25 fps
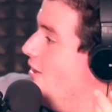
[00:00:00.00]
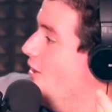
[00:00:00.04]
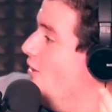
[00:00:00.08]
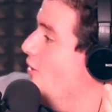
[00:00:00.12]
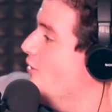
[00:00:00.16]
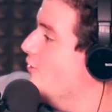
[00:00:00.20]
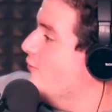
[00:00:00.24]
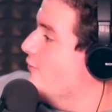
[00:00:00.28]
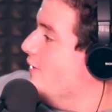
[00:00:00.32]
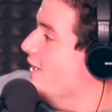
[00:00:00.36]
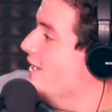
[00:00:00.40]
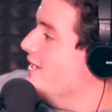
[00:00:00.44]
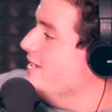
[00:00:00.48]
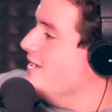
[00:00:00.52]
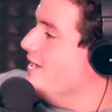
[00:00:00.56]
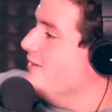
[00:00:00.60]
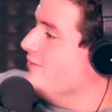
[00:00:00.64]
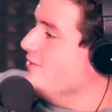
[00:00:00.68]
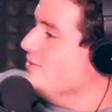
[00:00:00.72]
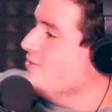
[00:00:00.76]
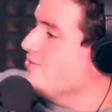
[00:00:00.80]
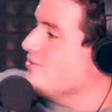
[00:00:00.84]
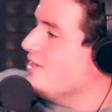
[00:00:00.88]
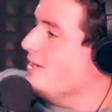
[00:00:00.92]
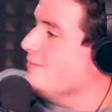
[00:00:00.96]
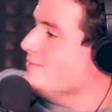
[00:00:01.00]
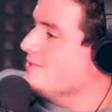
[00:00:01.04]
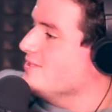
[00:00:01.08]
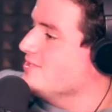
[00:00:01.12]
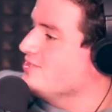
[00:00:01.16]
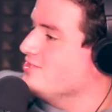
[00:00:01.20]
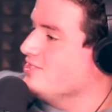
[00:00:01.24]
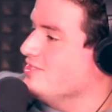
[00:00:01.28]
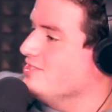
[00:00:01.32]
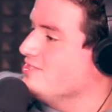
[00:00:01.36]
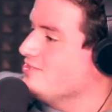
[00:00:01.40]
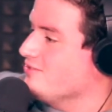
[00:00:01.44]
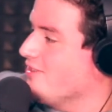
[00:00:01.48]
Oh, if I never dropped a
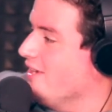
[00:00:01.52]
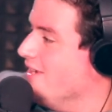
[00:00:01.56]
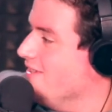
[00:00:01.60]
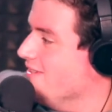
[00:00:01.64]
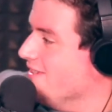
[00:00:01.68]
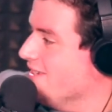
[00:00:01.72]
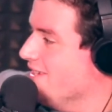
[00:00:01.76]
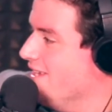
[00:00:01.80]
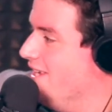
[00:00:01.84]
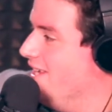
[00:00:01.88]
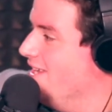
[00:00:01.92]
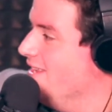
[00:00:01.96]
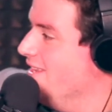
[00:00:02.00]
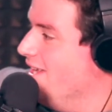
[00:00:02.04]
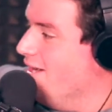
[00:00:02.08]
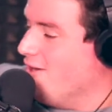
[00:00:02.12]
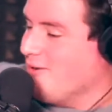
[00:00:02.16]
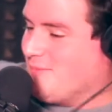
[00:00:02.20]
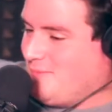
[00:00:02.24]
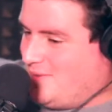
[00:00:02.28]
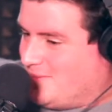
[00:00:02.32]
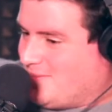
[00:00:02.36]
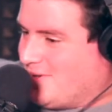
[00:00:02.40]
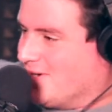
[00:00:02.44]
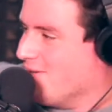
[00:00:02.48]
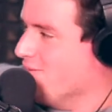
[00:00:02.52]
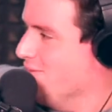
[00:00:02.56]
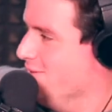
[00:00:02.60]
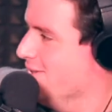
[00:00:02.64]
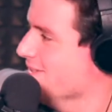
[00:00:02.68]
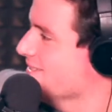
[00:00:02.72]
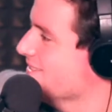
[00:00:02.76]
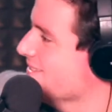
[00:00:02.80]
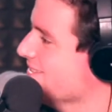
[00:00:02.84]
ginger ale again, that would be perfect.